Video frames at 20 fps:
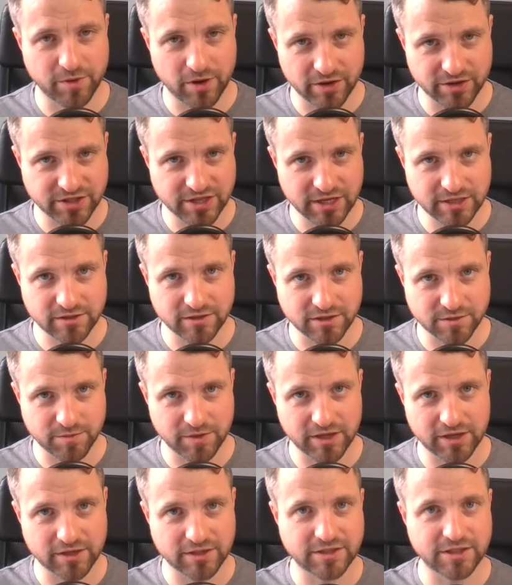Polish native
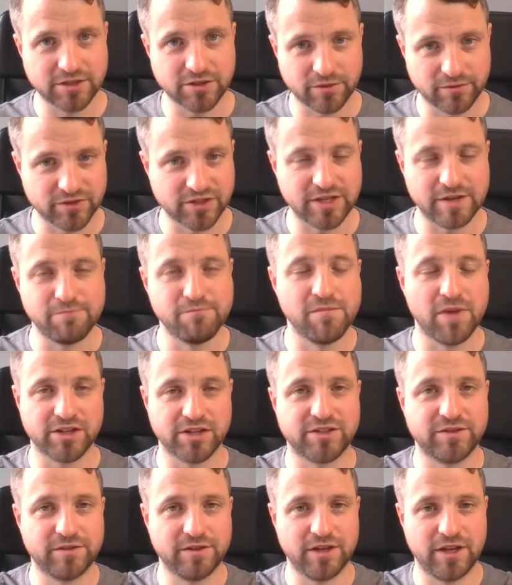speakers, it's obviously
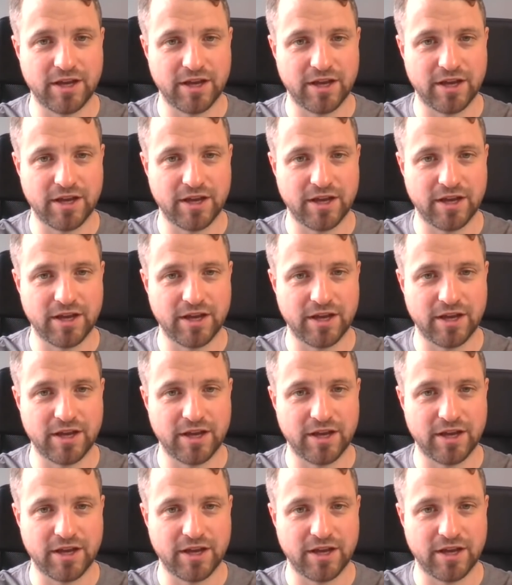much,